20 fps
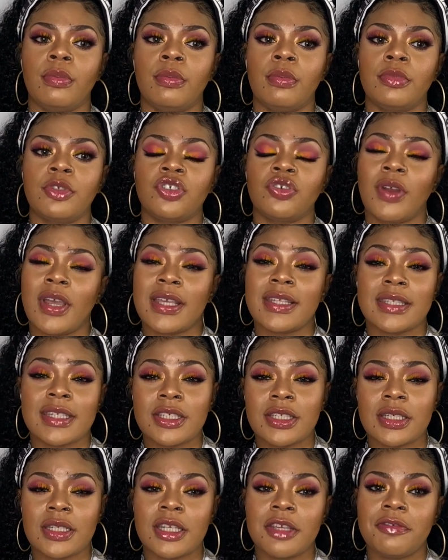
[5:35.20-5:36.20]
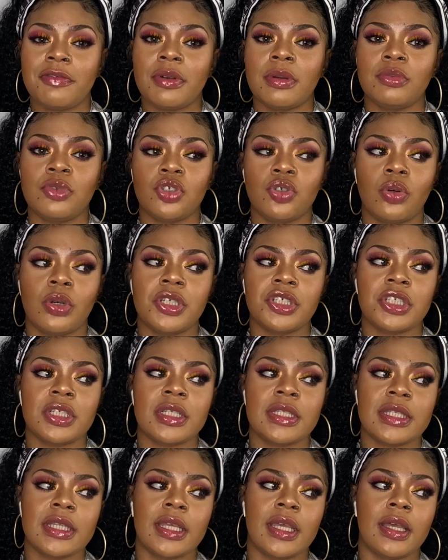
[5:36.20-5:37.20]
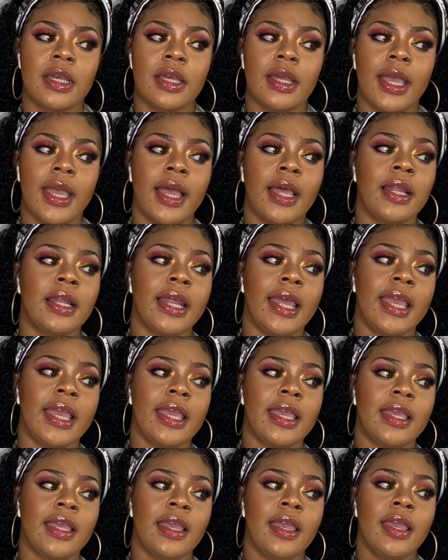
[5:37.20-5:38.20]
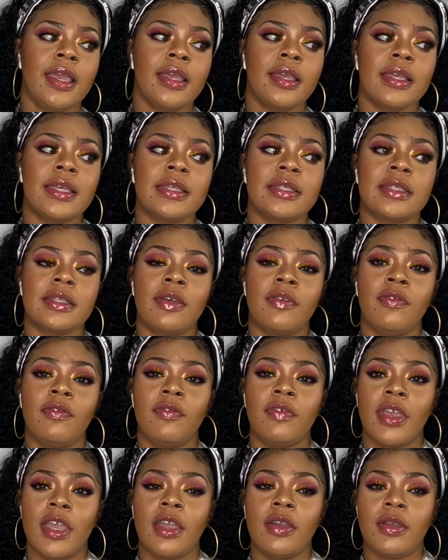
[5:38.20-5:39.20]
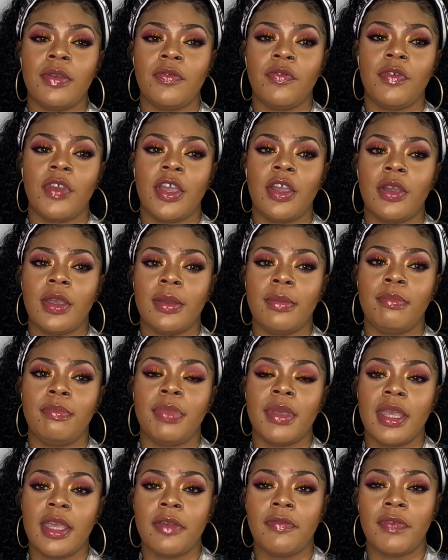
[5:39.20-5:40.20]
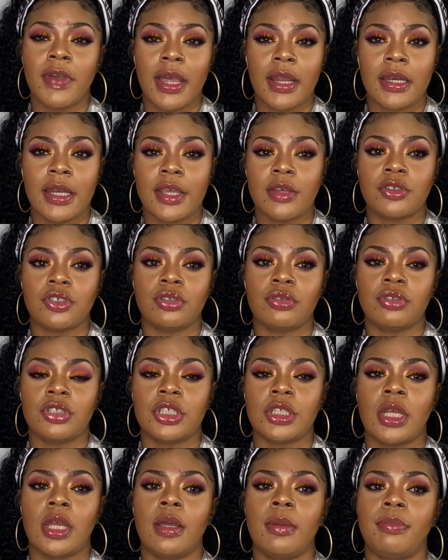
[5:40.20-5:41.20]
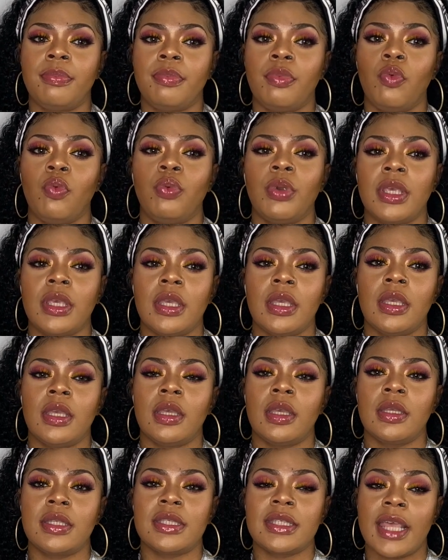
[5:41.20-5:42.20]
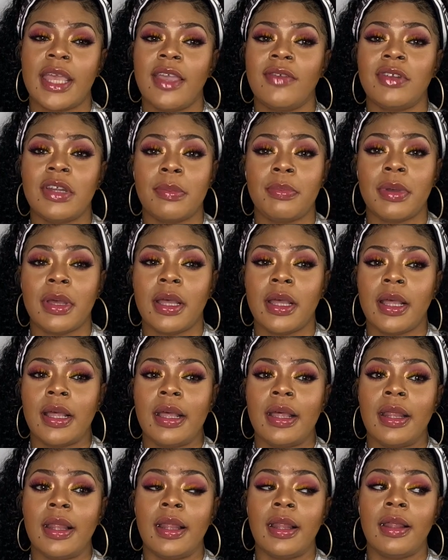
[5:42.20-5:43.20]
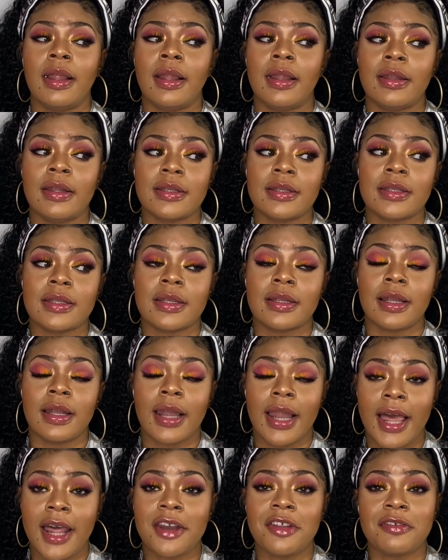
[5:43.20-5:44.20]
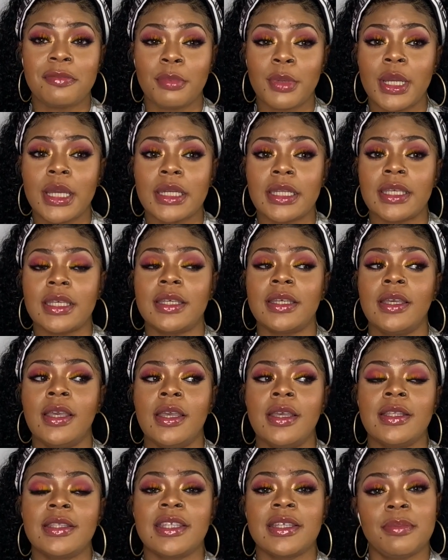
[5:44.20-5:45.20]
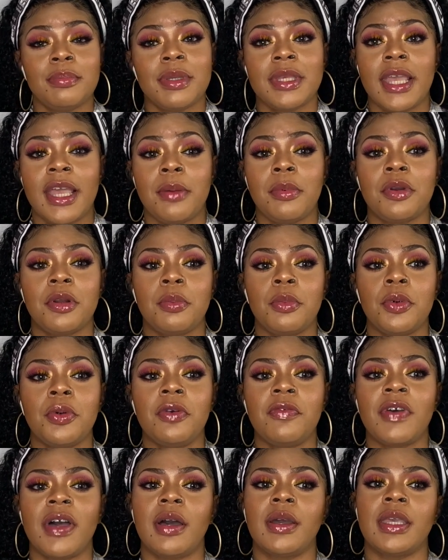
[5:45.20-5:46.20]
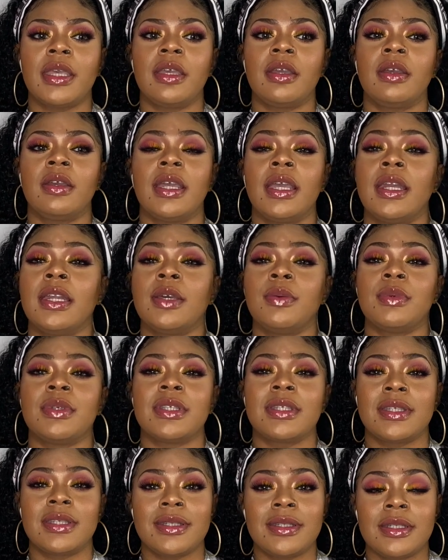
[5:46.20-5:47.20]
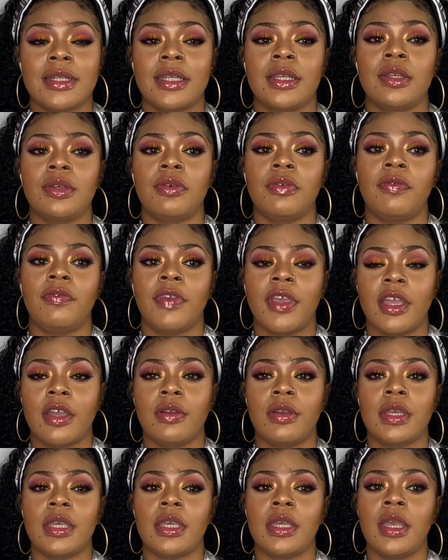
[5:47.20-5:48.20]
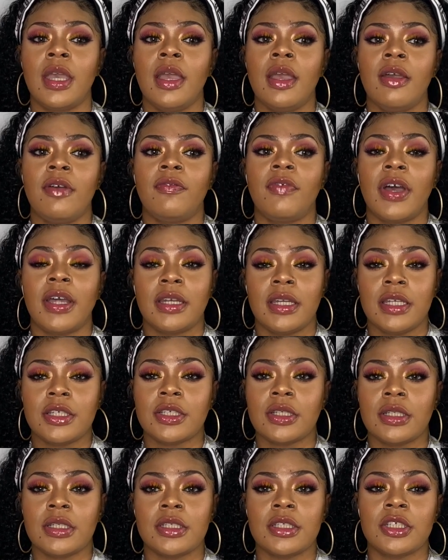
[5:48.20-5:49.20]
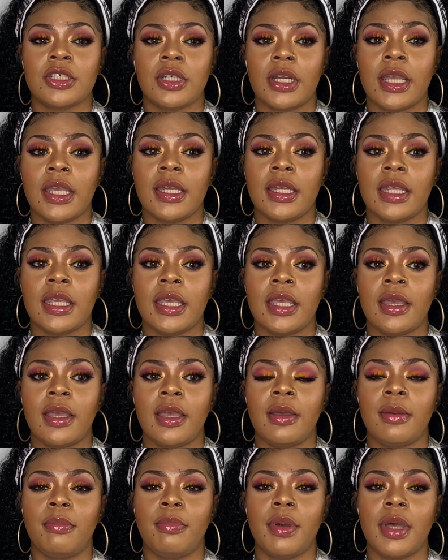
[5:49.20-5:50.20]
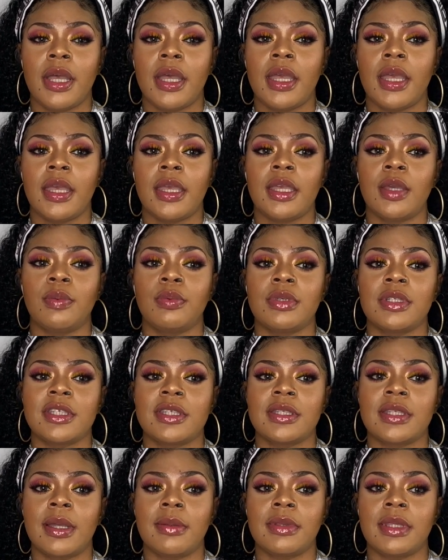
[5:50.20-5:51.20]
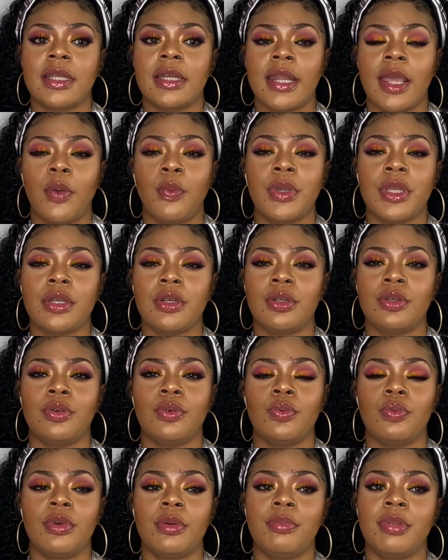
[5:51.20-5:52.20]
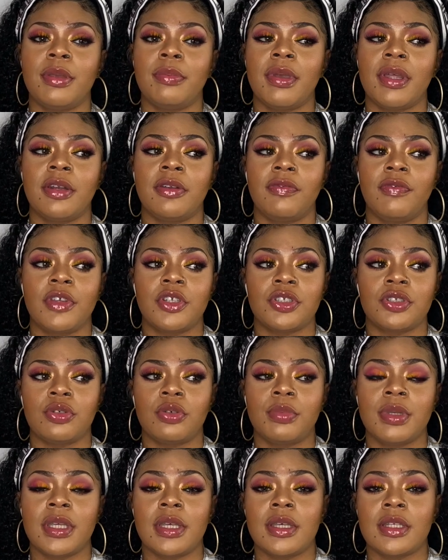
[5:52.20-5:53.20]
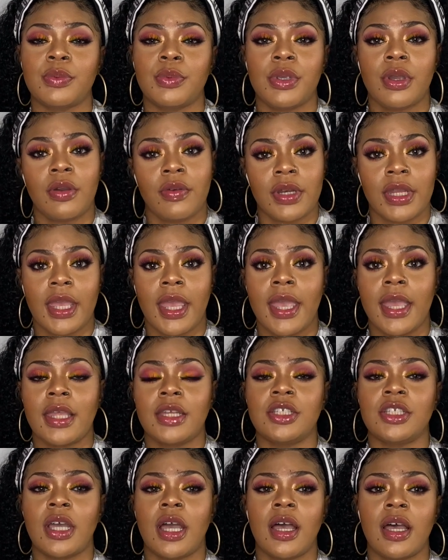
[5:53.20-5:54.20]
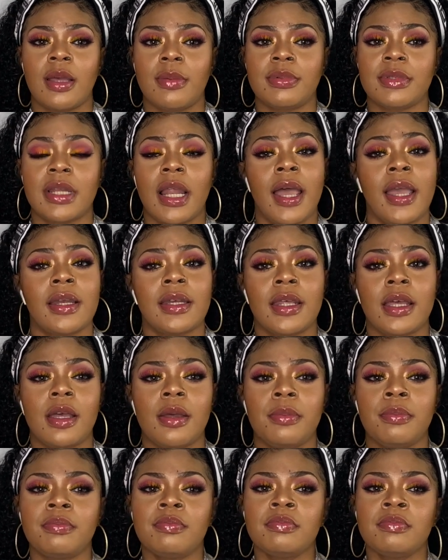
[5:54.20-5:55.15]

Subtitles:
Transitioning from Georgia to LA is a very, very big financial jump. We saved up a lot of money to be able to move out here, and it was still very financially straining, but it was something that we knew would be beneficial because we already had jobs lined up.